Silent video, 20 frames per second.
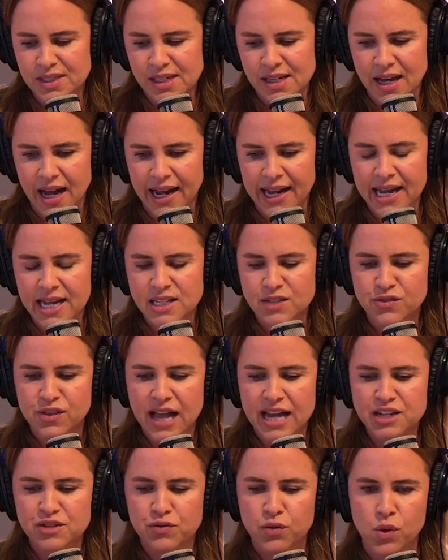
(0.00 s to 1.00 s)
I guess
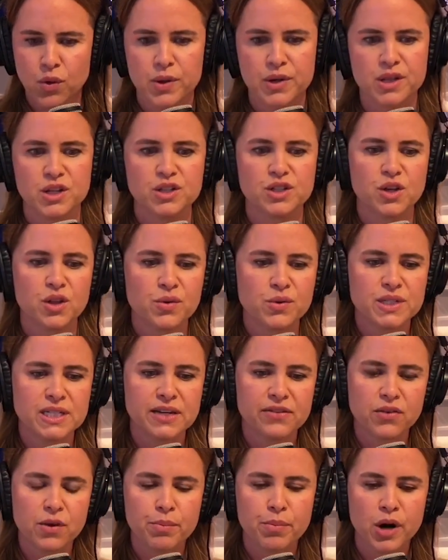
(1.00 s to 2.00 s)
flash forward. So there were
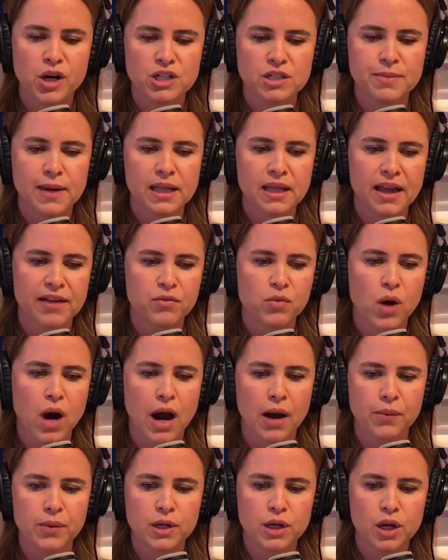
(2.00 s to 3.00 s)
different parts of my life where
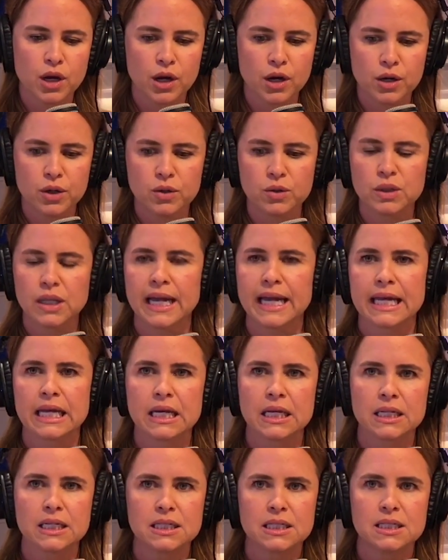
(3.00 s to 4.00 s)
I would go
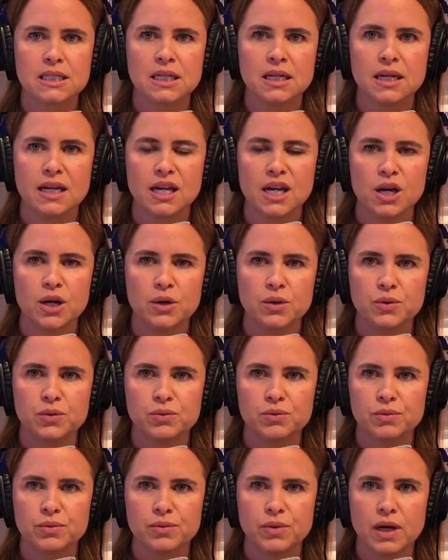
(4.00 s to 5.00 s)
like,
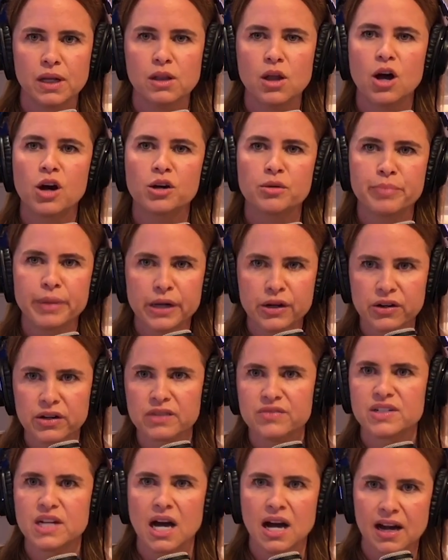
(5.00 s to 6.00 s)
a long
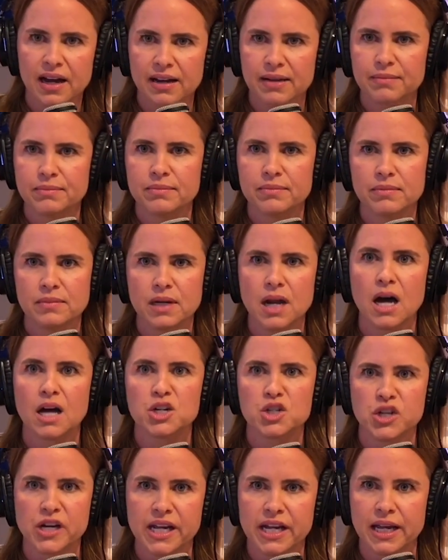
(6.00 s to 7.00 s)
period of time
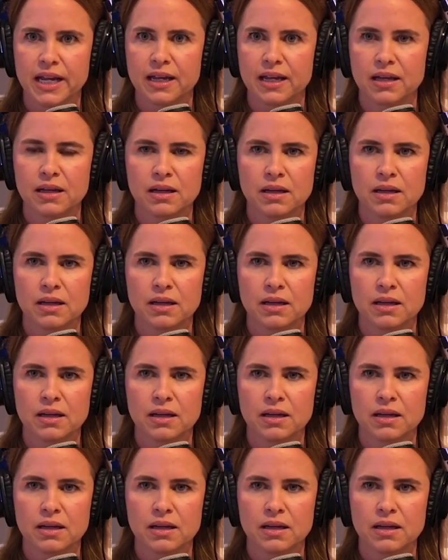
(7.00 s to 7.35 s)
not drinking.